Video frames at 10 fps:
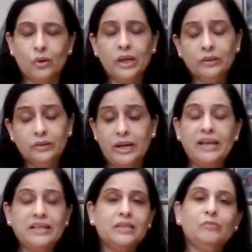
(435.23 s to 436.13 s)
Okay?
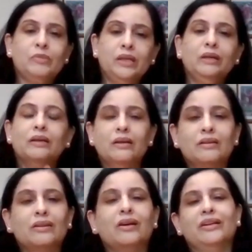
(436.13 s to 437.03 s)
13 meaning
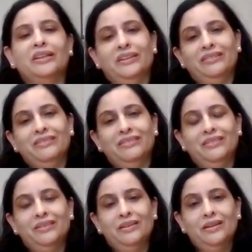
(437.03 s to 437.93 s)
13.
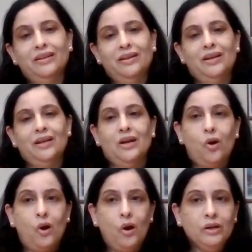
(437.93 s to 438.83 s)

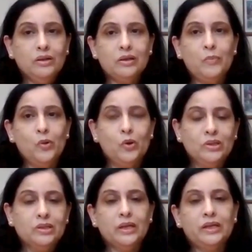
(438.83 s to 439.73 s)
Or
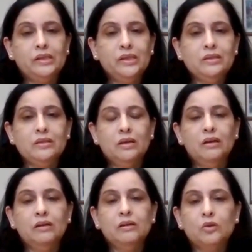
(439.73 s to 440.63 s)
suppose it is
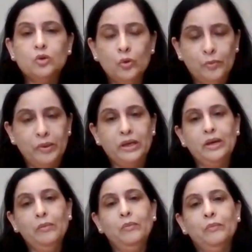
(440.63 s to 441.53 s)
2
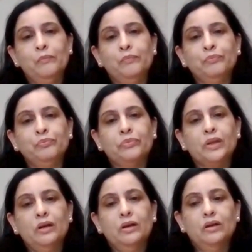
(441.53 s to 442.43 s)
p.m.
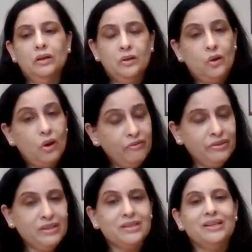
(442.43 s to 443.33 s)

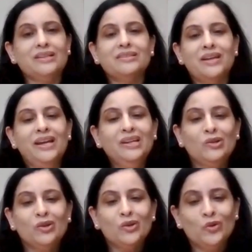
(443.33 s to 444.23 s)
Offizielle
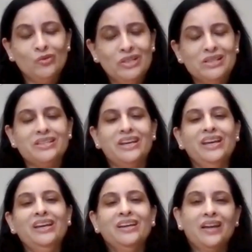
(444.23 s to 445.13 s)
Zeit, you will
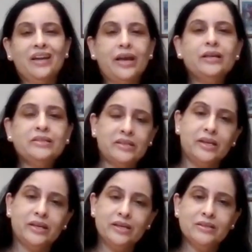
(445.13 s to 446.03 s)
say es
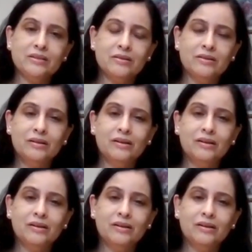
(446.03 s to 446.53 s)
ist